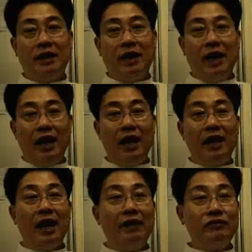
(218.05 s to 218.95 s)
And
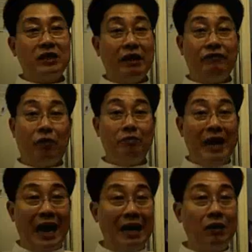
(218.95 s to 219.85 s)
after that, from
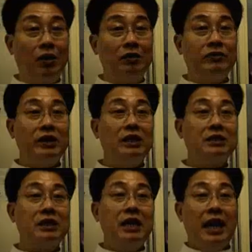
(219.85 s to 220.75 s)
then onwards,
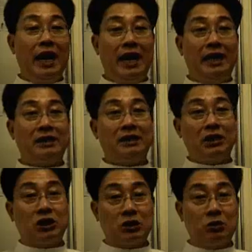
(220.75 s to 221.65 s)
as the
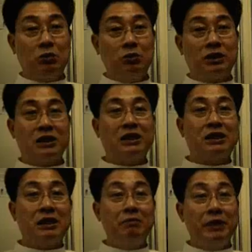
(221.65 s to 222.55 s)
school
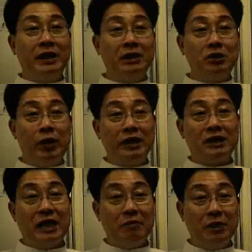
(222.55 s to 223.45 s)
system began to
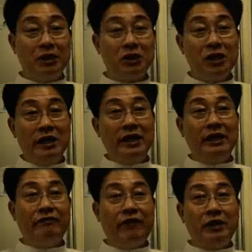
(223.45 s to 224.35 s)
establish in the
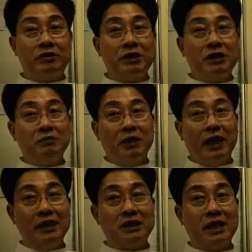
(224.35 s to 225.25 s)
Federated Malay
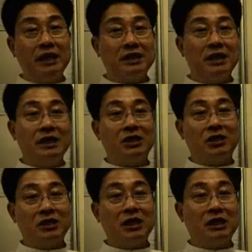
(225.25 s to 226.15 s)
States in the Straits
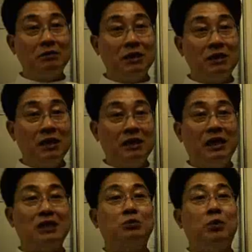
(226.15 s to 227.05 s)
Settlement, that's
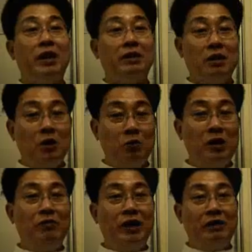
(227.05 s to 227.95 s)
when we were
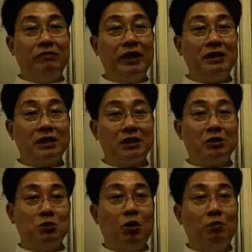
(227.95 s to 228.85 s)
invited to
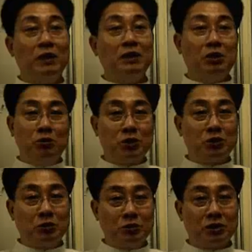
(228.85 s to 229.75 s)
open new
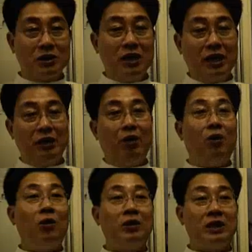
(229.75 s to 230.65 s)
schools in
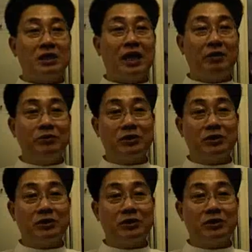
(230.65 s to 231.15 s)
all the towns.